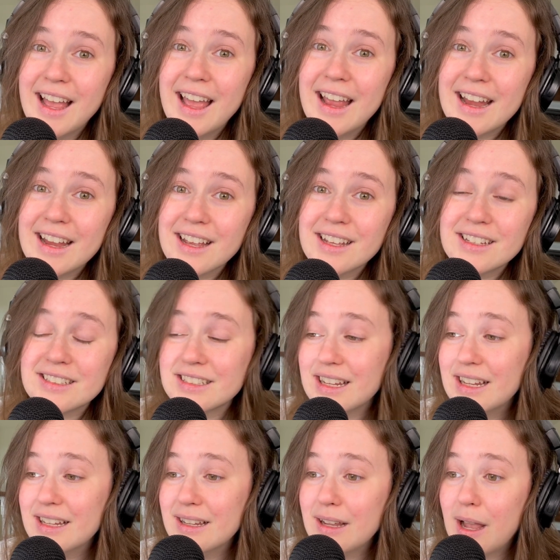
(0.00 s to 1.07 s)
and
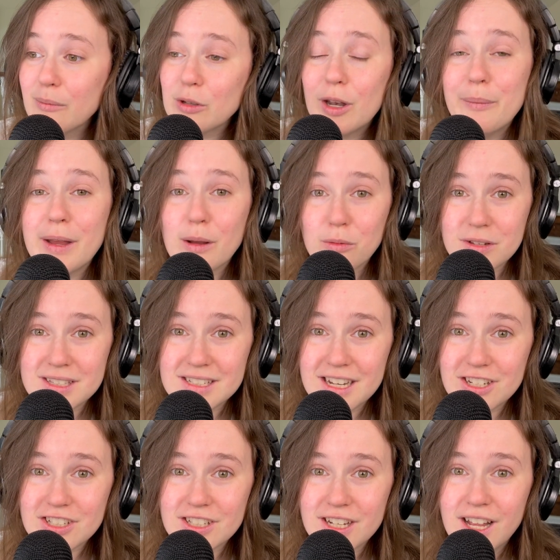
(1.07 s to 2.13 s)
I'm gonna make a
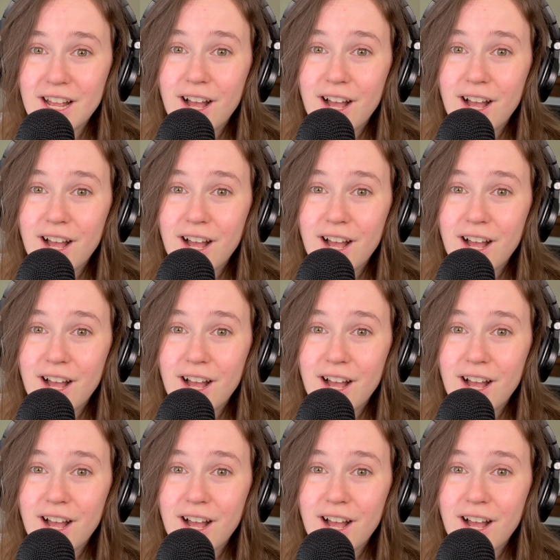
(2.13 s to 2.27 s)
presentation